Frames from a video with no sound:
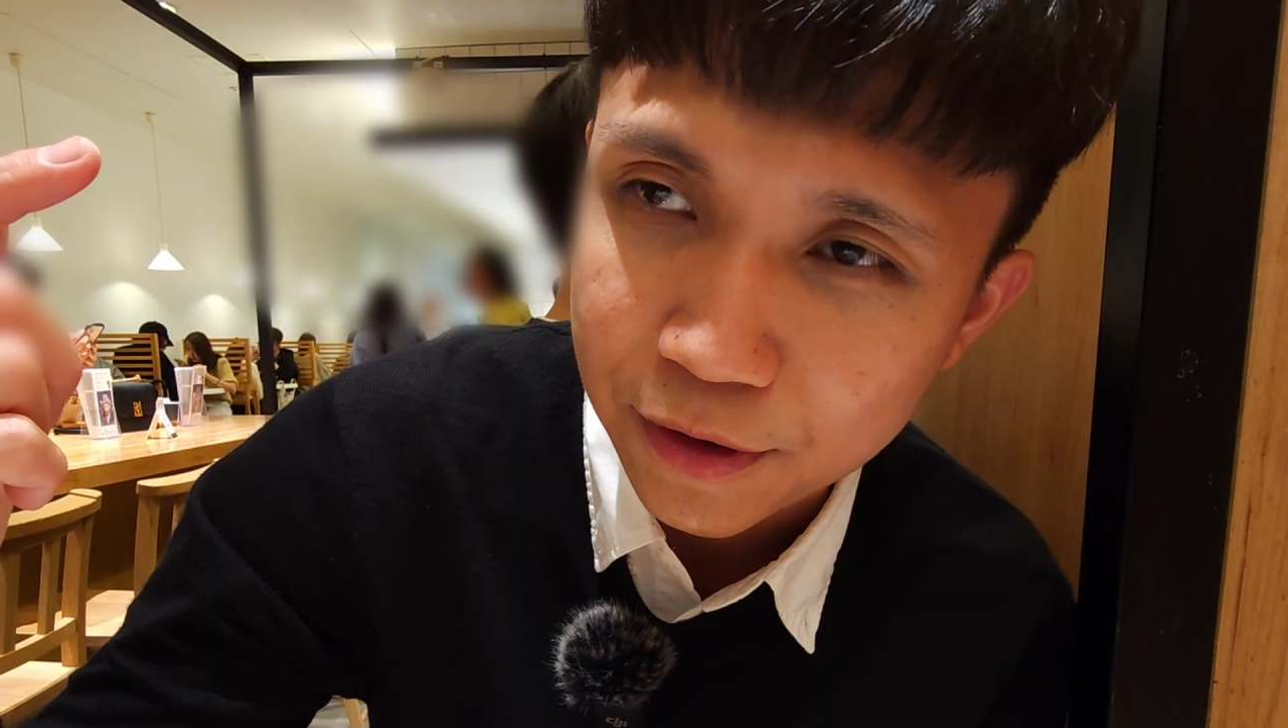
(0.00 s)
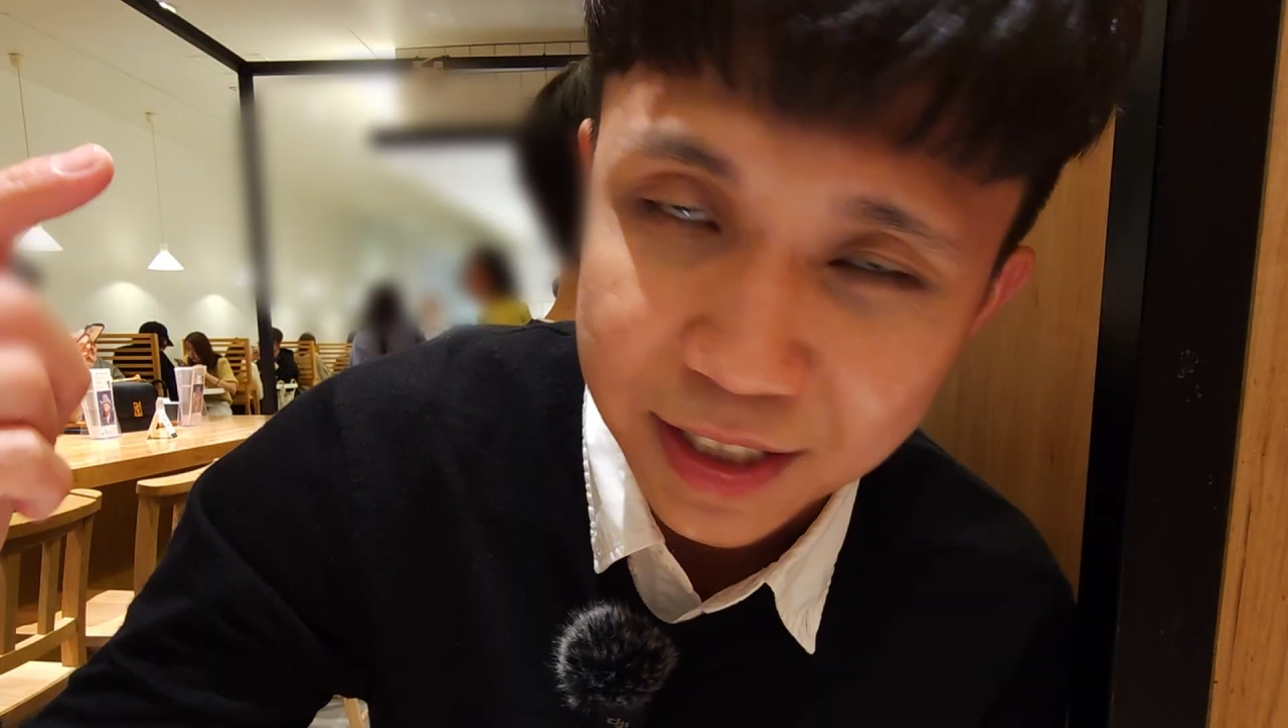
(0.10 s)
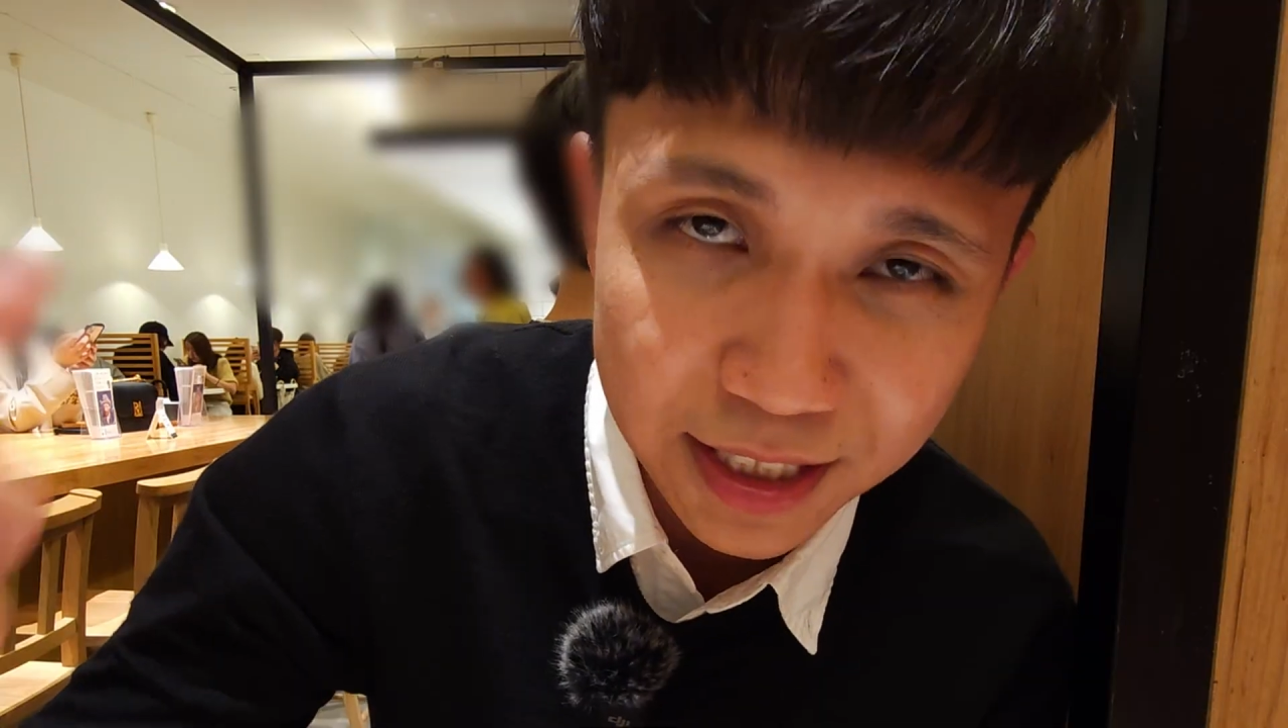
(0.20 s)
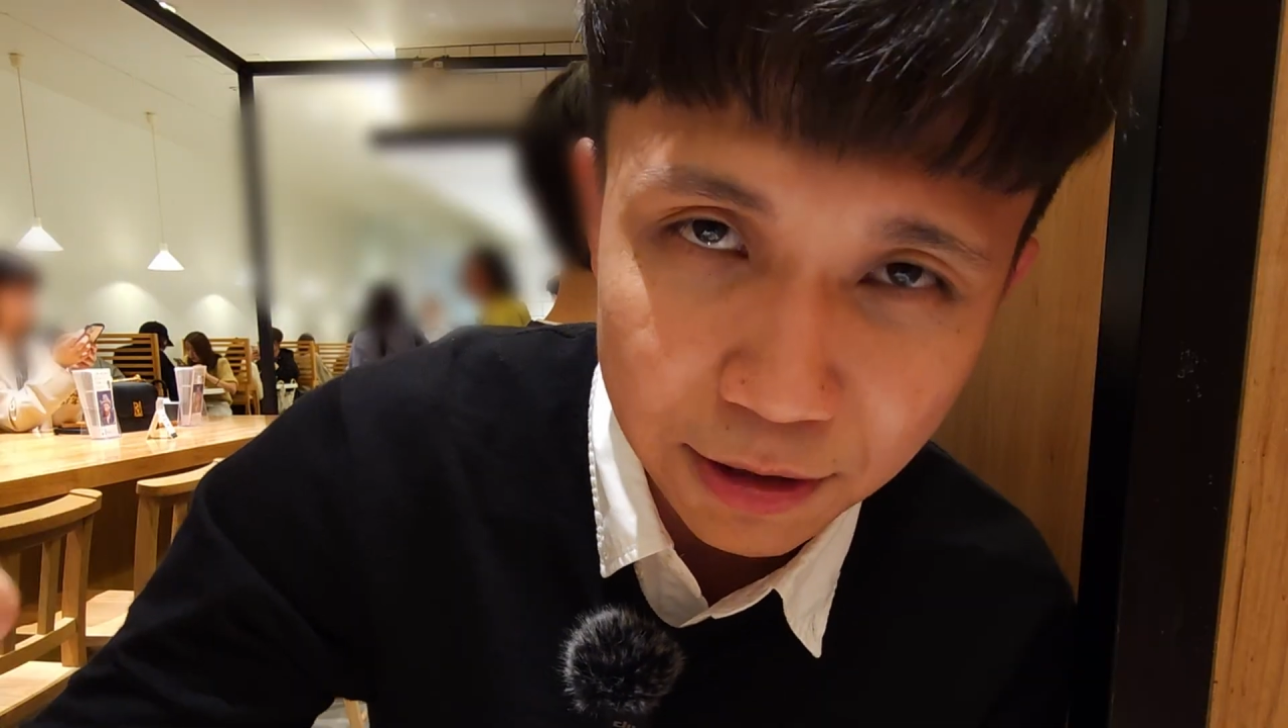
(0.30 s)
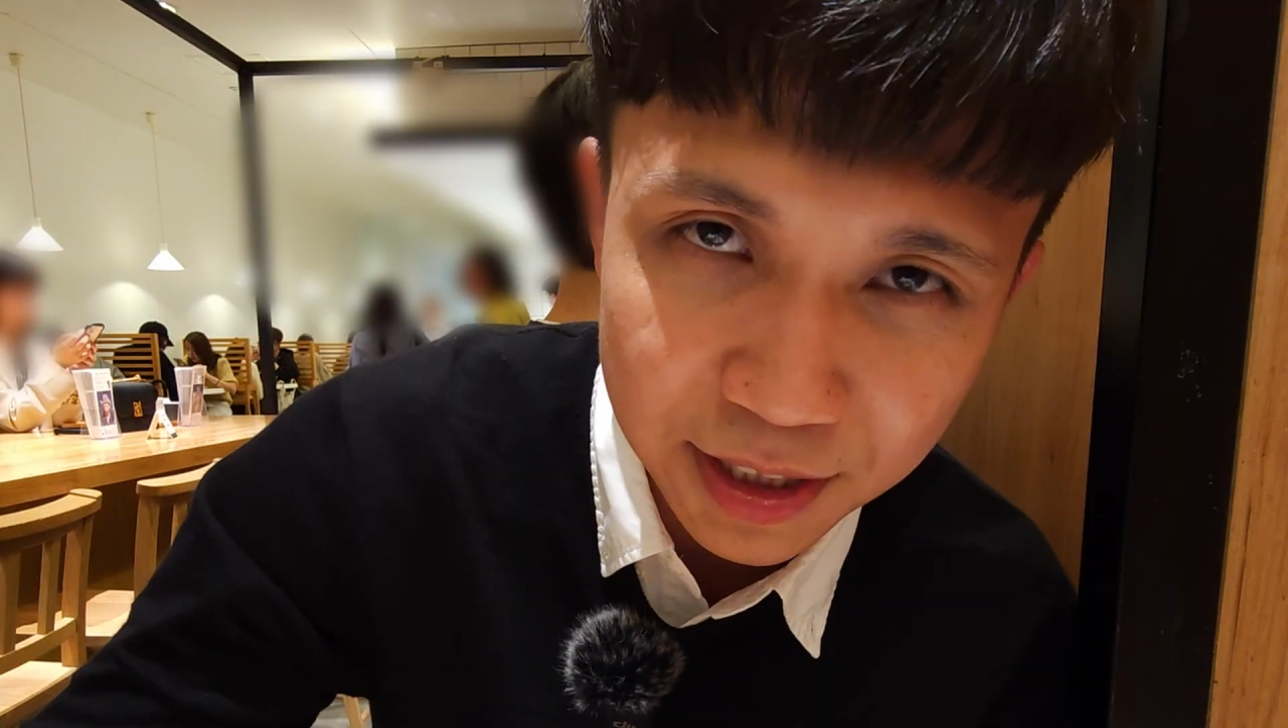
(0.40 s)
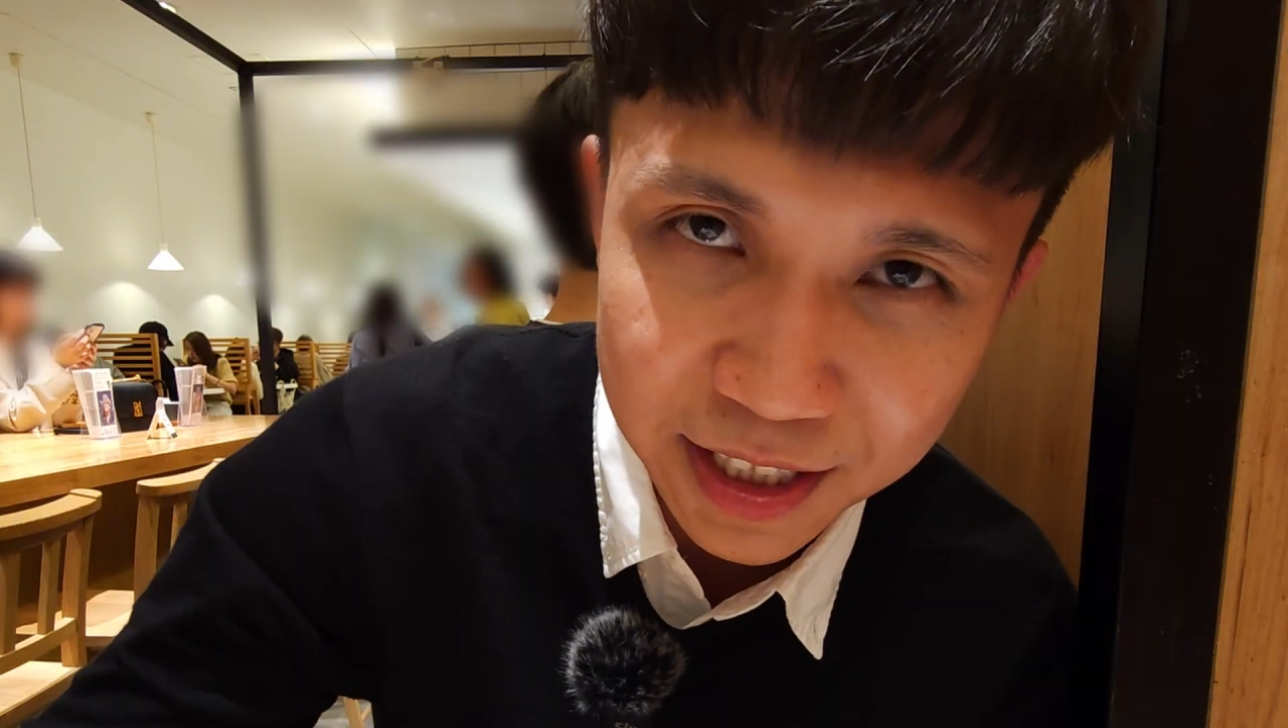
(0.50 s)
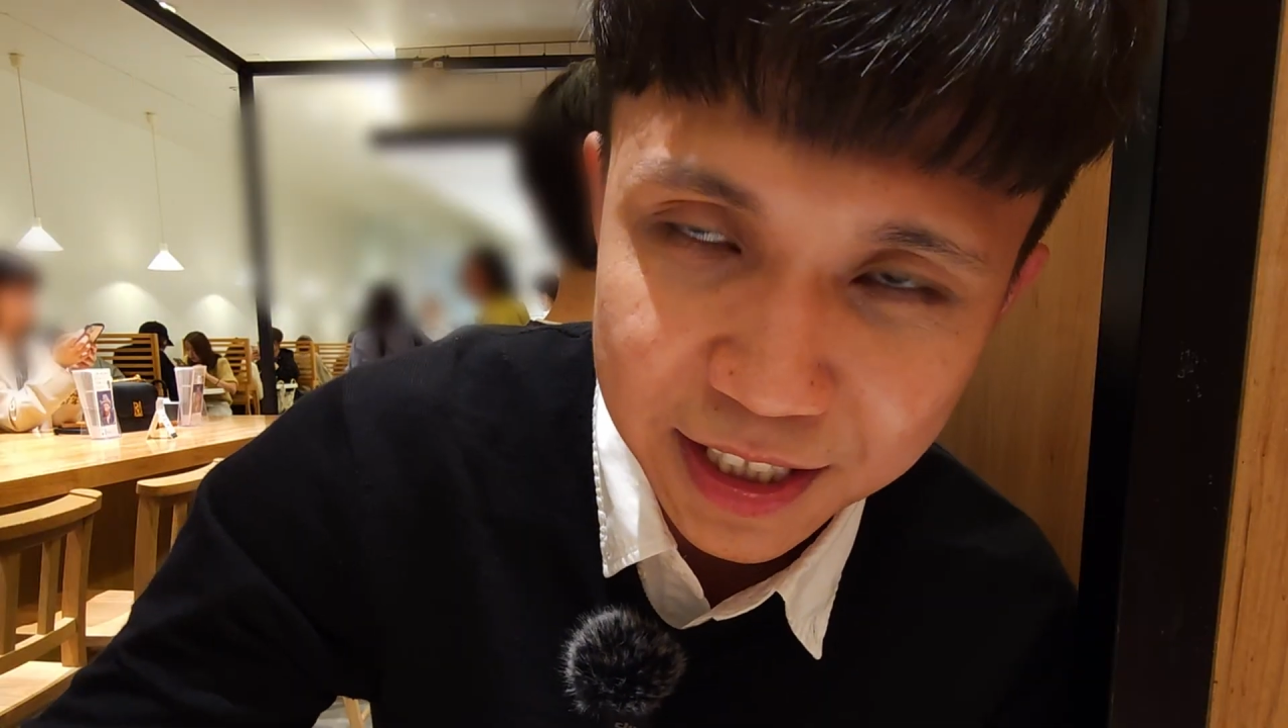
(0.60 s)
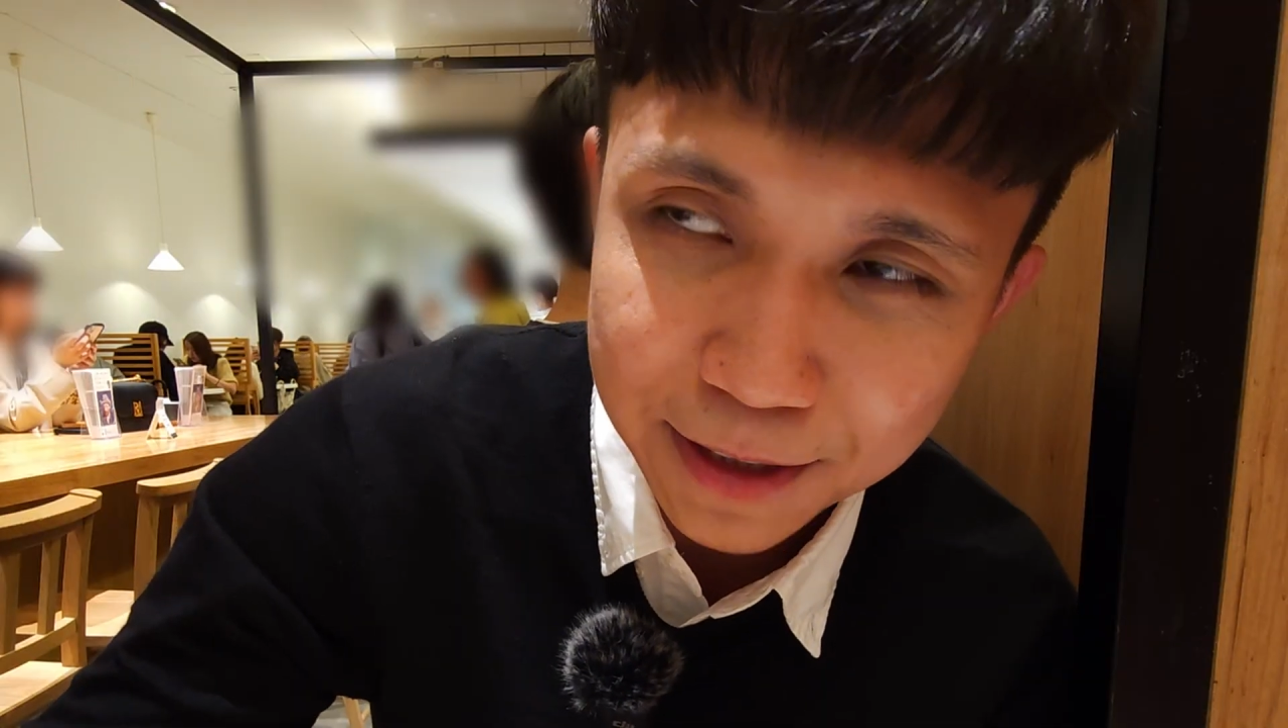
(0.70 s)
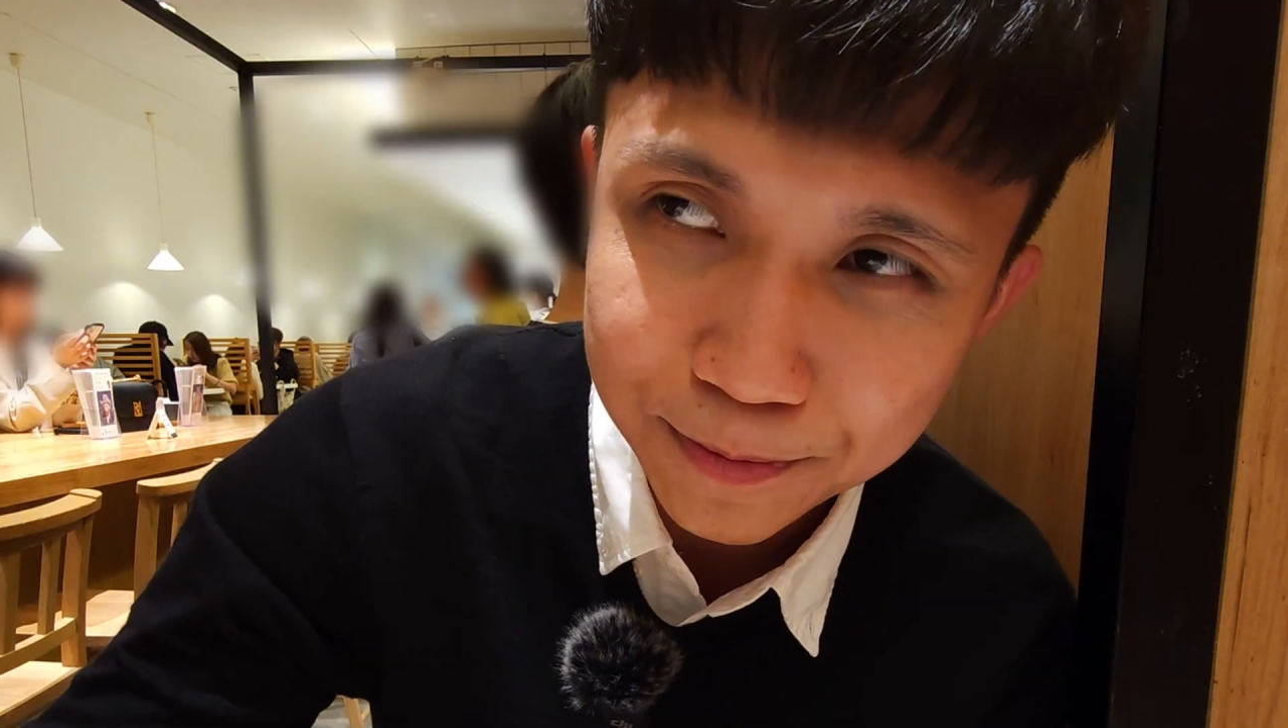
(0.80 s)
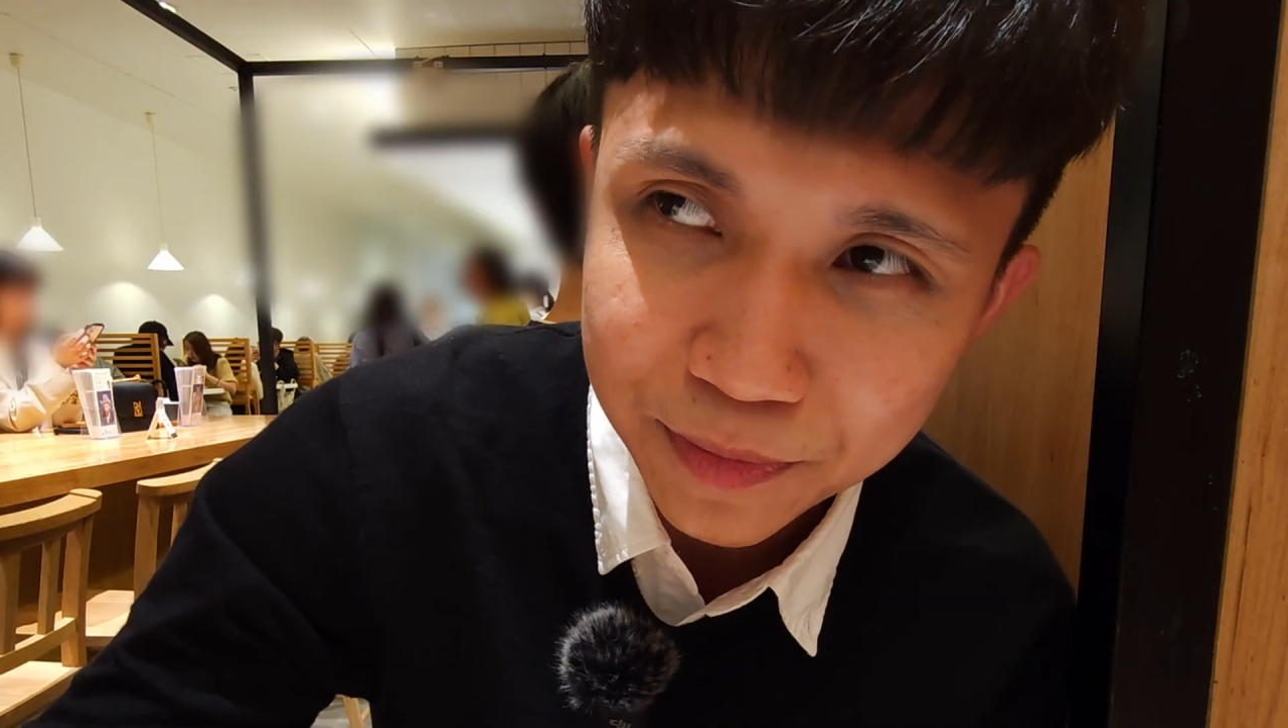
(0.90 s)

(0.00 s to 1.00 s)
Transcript: the Celtics,